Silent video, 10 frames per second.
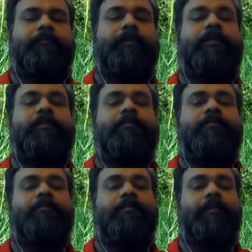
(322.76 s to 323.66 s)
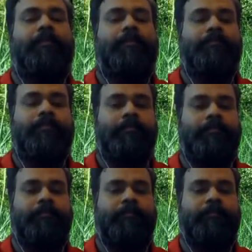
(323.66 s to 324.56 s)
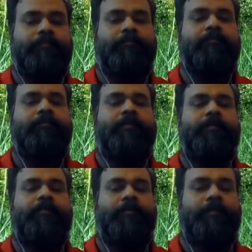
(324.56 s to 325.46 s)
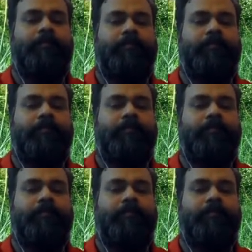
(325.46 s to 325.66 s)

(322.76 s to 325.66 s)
That is the knowledge which is bestowed by a son.